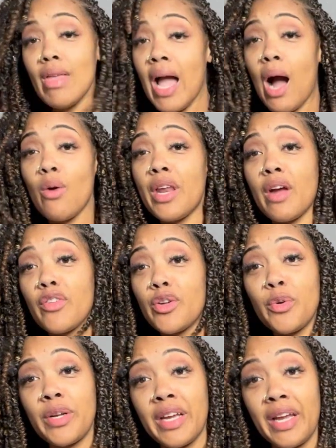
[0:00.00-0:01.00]
I'll never
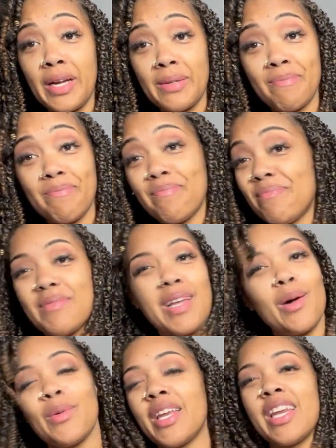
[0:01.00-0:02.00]
do it again.
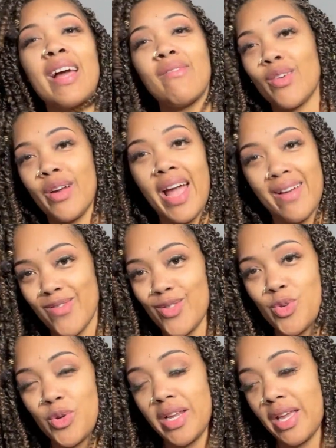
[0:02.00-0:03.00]
I'll never, ever
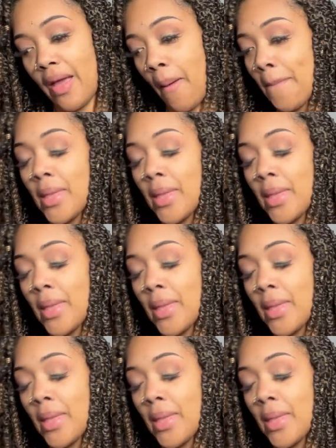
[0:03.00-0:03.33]
do it again.